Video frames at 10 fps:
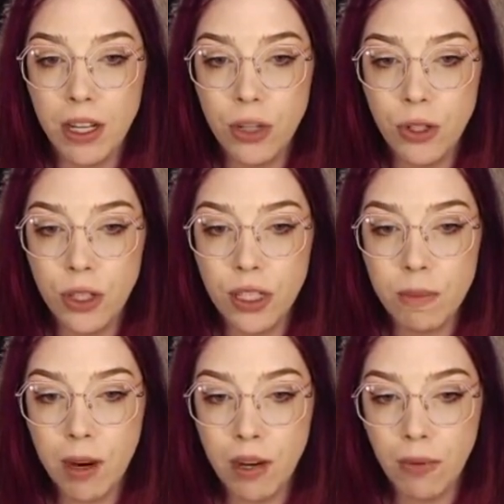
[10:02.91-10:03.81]
You should
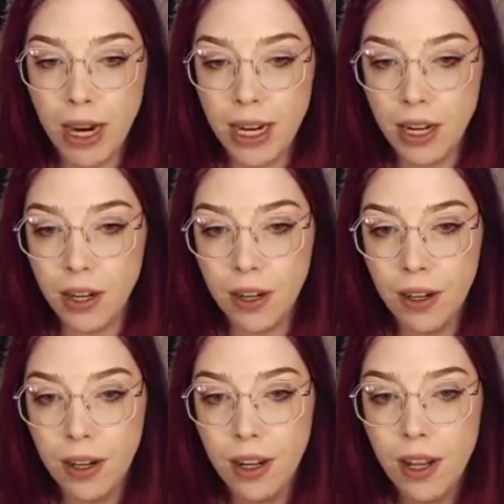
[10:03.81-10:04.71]
spawn right here.
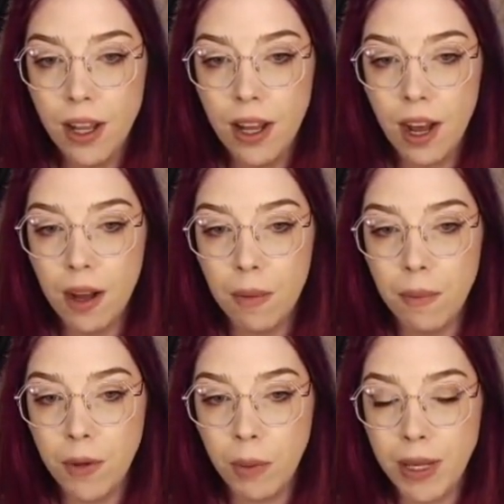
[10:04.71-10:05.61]

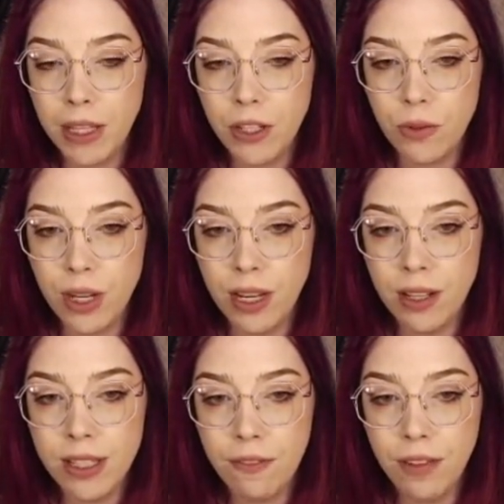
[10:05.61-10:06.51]
You'll be in the tree.
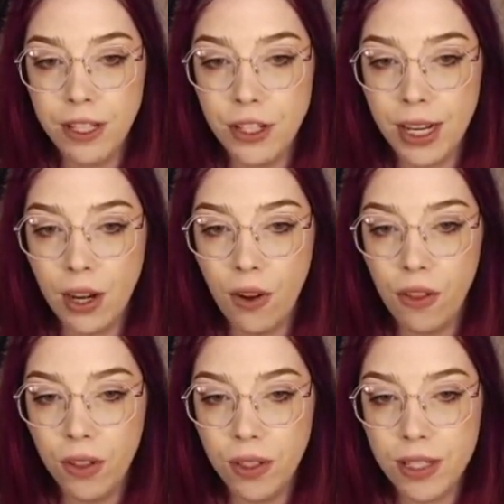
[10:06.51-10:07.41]
Definitely check out all the
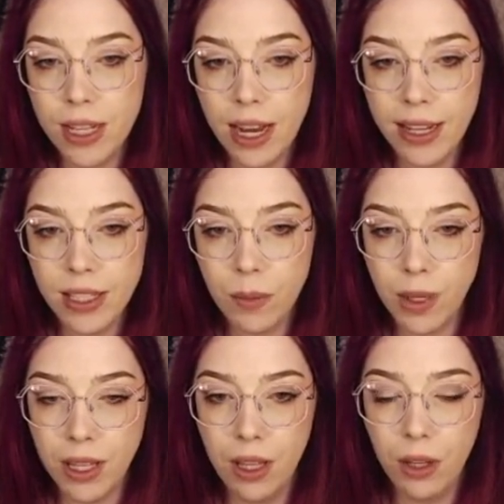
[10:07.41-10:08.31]
little signs and read
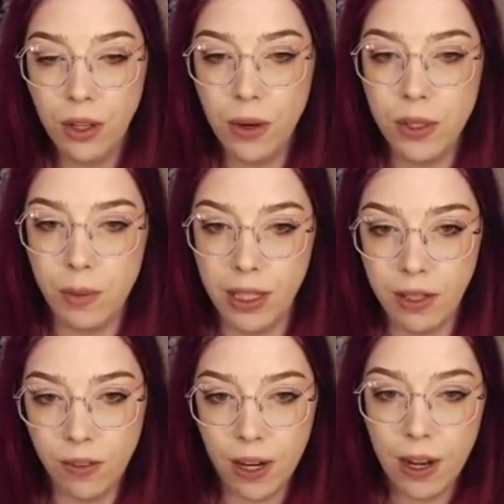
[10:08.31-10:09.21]
the little notes we leave
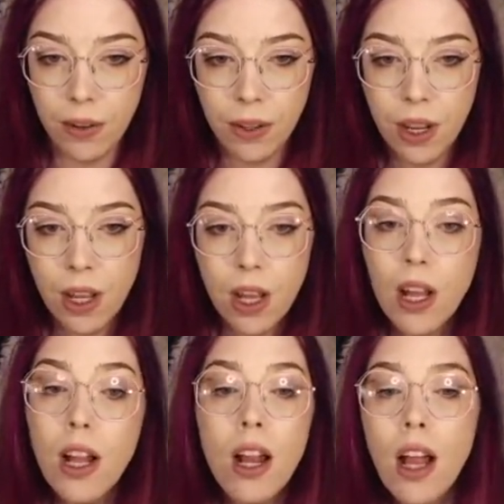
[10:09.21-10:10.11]
around.
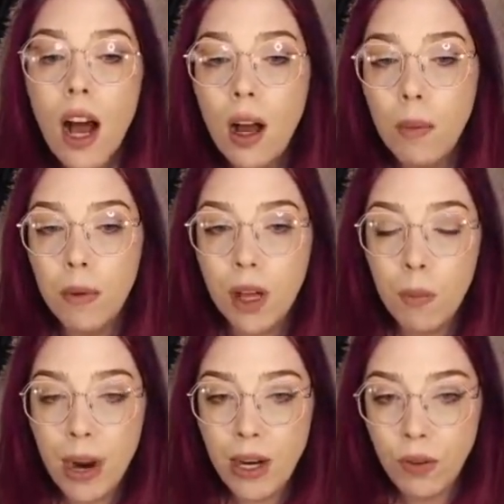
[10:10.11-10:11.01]
Come
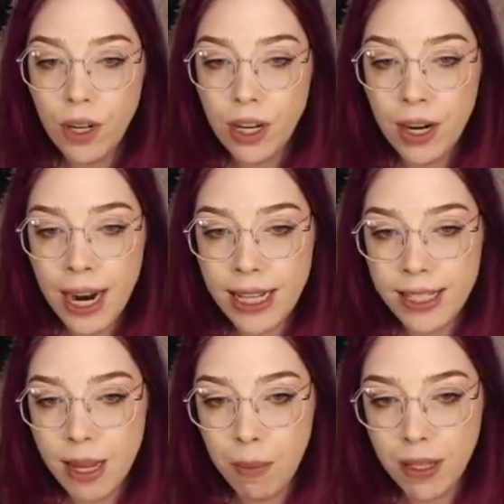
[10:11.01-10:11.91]
right over here and
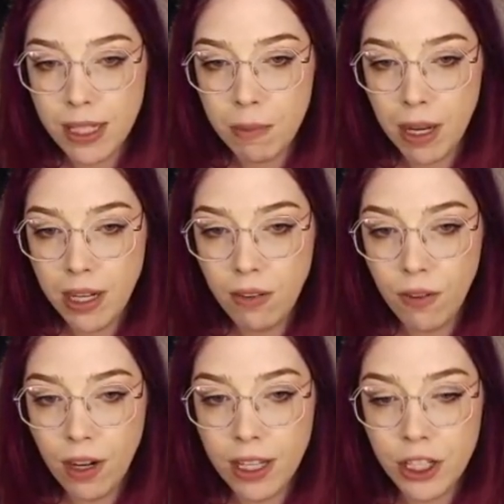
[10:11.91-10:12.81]
step on this button in
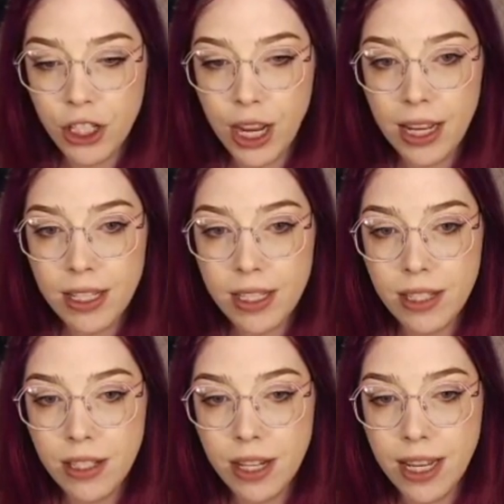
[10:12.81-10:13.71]
front of this chest
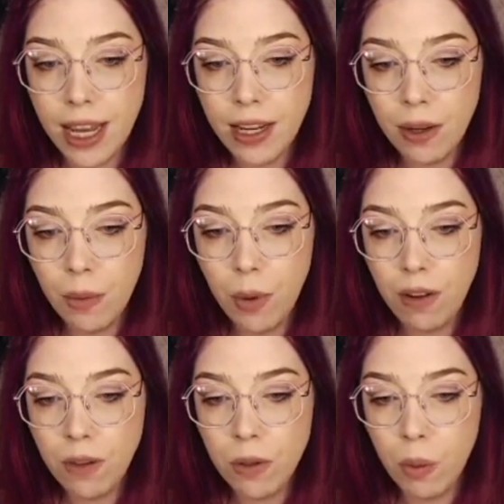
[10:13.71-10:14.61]
to get one of
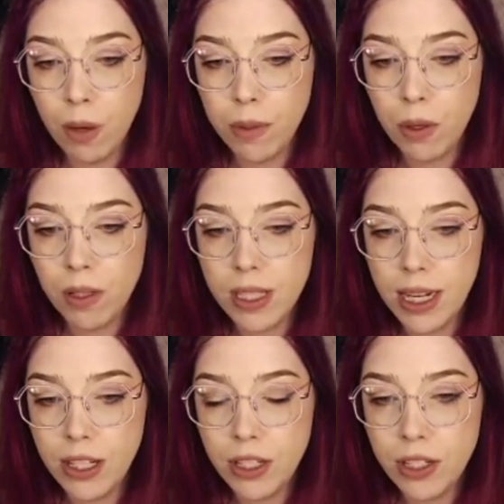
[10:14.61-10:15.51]
those warp scrolls that I
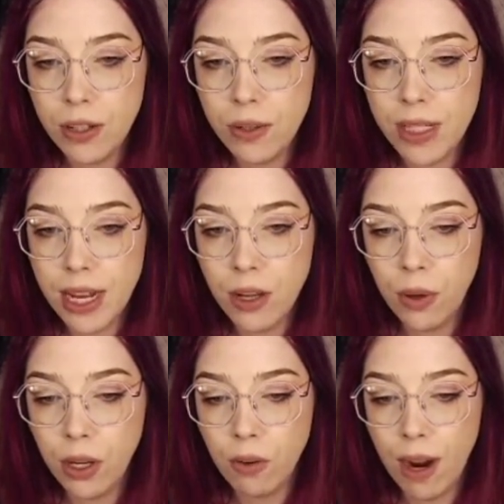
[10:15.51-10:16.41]
just used, and you
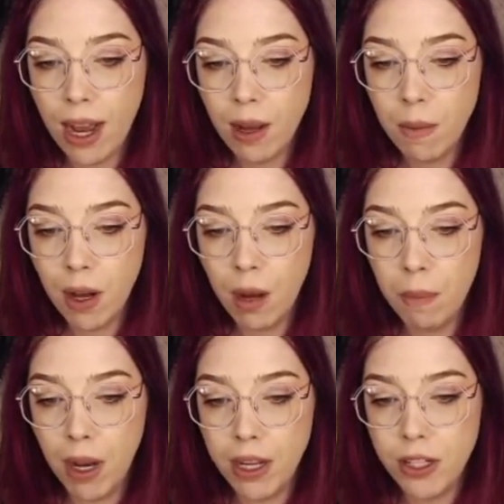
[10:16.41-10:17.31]
can grab a
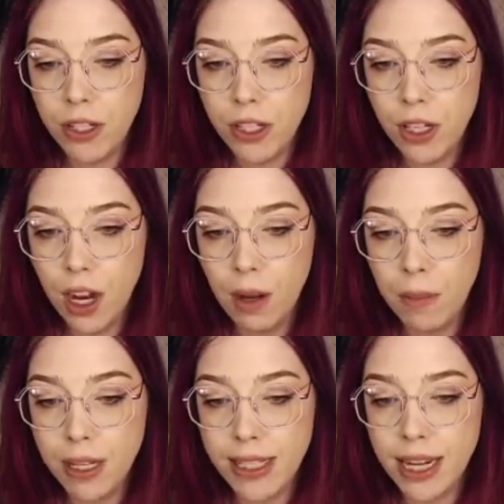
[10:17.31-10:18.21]
bunch
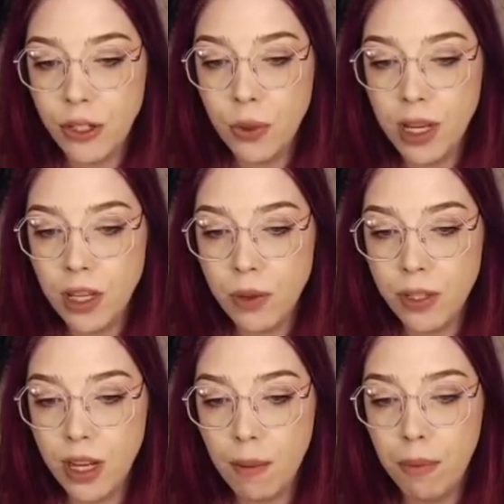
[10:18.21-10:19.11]
because they do get used
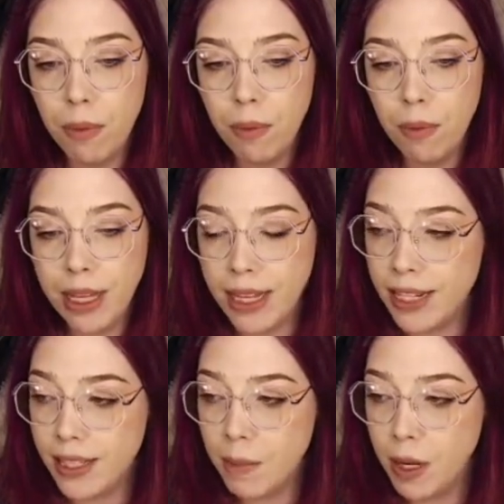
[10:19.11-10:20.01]
up, like they
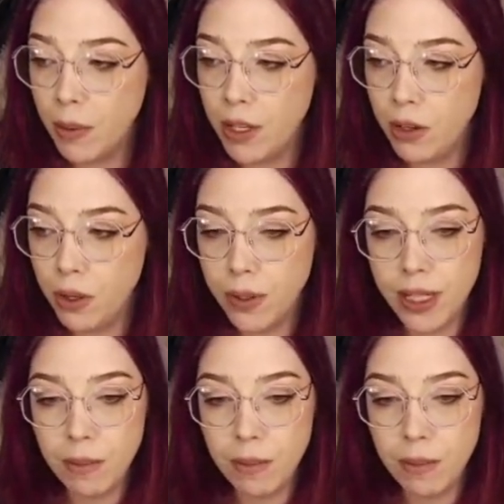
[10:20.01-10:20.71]
disappear when you use them.